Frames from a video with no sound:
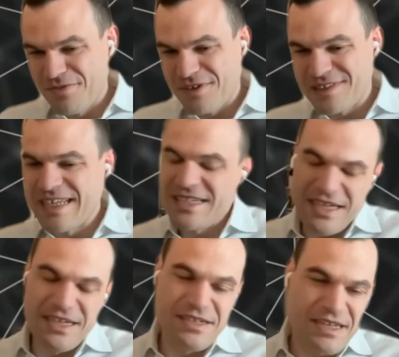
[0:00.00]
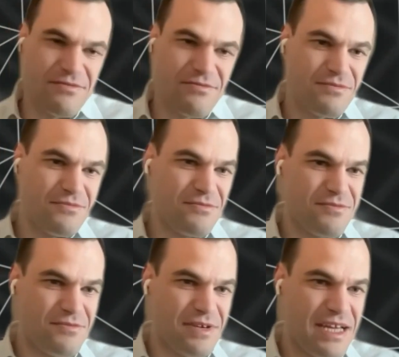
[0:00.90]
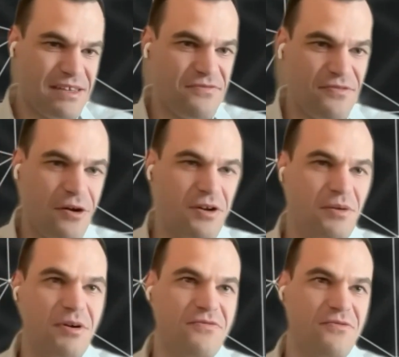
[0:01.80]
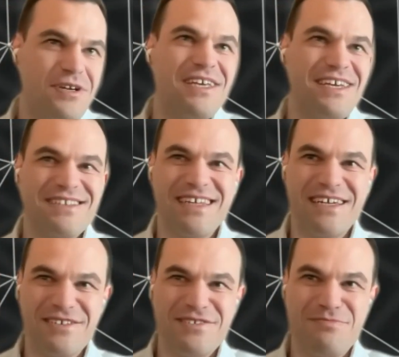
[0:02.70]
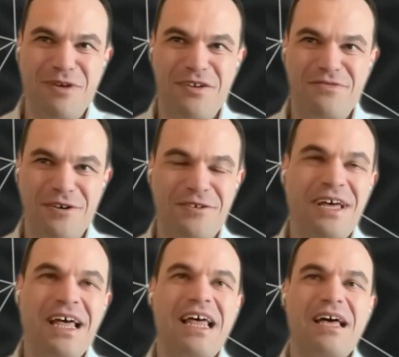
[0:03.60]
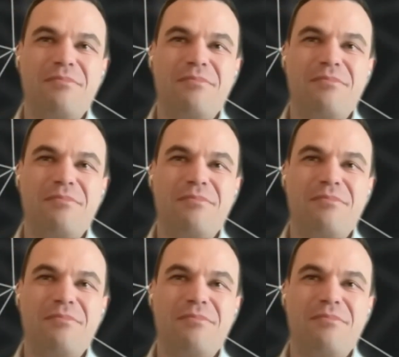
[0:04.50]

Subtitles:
with us later. And then we had the phone about 40 years later, smartphone.